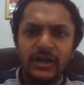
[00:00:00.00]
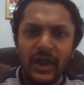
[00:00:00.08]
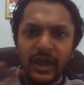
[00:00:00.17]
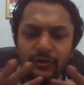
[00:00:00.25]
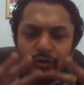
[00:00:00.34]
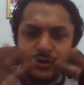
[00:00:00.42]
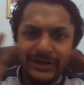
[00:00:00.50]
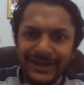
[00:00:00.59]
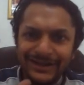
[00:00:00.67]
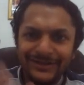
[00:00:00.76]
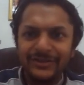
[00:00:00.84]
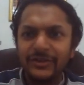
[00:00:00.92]
tried to
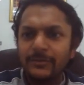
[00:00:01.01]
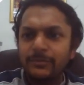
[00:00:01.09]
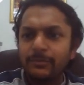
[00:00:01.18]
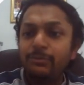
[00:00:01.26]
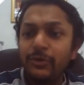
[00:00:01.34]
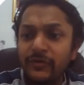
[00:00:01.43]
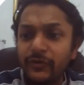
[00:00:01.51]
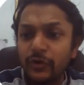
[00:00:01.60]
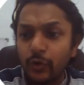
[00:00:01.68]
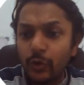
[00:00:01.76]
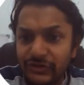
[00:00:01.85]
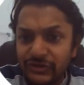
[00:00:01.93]
create another beautiful
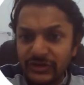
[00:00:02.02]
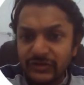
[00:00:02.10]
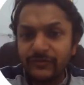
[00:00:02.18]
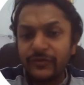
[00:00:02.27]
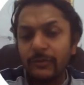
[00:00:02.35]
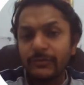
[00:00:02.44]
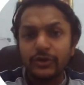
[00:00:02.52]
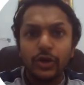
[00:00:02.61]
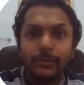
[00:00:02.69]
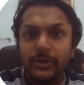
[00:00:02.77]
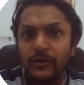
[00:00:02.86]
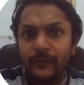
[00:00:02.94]
question from the
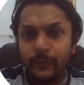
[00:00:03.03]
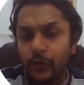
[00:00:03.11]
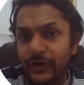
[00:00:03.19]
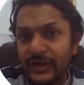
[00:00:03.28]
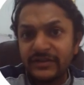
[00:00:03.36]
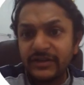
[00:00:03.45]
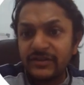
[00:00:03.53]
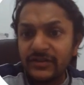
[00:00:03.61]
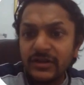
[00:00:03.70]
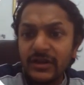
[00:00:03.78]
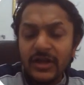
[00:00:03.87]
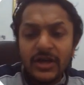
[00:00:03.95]
topic of
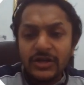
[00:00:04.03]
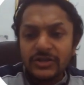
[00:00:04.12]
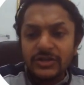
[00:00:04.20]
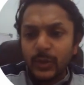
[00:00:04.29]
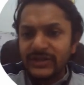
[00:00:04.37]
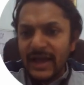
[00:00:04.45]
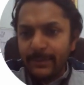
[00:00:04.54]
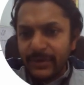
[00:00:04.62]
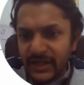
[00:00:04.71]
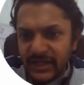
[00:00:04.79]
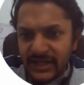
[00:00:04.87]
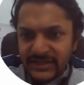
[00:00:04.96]
polarization. So what is
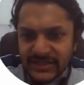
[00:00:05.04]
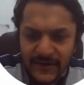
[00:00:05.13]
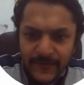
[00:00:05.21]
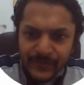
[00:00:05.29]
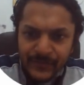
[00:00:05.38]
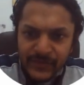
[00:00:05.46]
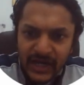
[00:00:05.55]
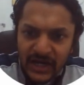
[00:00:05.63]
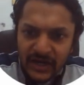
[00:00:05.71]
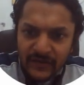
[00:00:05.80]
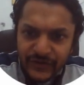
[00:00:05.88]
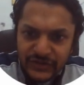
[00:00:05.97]
happening is,
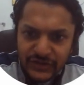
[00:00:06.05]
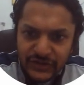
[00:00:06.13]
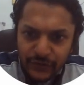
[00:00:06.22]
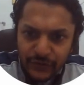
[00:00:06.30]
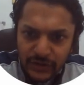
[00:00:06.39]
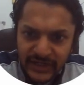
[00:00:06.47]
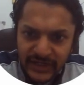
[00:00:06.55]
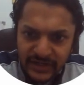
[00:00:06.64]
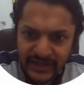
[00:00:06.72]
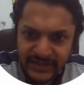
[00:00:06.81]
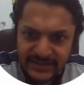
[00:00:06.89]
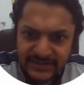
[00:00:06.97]
first of all, there
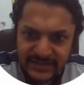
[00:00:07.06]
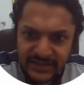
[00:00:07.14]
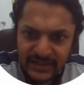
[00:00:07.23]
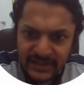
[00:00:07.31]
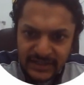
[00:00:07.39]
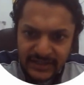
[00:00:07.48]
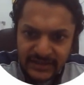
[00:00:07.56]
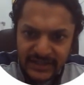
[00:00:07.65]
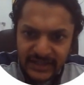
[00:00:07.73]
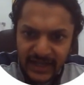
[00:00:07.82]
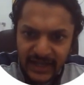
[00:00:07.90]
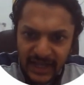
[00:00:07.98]
is
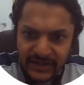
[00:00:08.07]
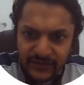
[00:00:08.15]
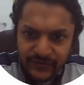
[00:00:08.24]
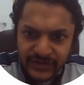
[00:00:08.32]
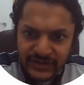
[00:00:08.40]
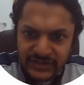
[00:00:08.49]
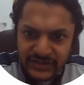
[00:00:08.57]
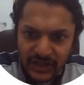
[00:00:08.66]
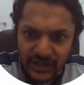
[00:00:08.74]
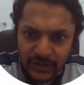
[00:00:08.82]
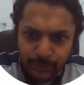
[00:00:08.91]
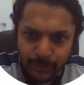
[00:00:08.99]
the light which is
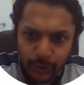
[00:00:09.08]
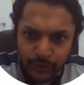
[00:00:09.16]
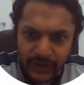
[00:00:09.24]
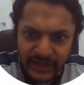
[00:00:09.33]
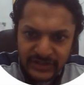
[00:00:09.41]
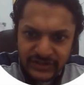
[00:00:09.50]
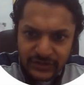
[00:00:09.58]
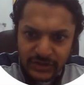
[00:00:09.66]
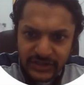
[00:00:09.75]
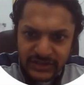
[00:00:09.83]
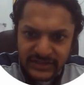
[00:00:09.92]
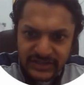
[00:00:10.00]
unpolarized. So
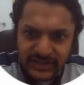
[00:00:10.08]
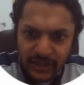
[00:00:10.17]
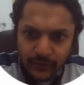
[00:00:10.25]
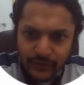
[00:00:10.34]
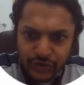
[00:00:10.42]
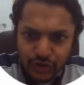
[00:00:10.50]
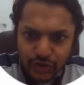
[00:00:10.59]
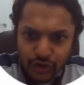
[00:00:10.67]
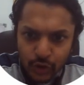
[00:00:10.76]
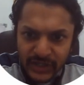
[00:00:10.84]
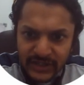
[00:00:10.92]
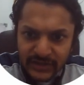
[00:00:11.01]
this is how we
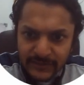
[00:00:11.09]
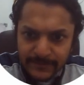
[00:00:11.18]
show it.